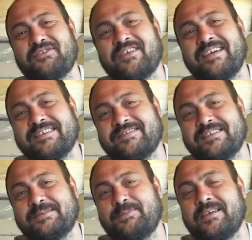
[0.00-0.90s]
try this
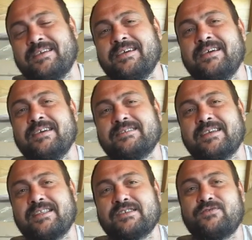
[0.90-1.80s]
recipe,
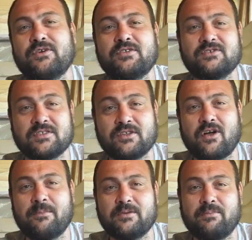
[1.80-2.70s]
send us photos in the
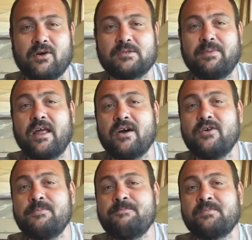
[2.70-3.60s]
comment box
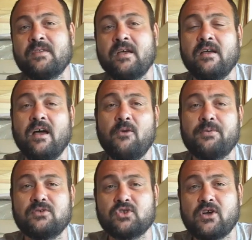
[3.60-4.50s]
below. Hope
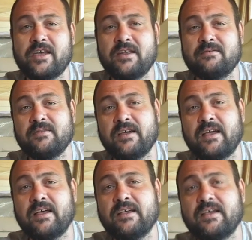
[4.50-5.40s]
you enjoy it
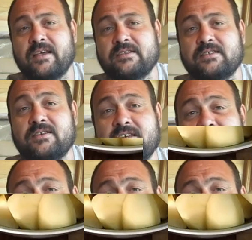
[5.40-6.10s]
and see you next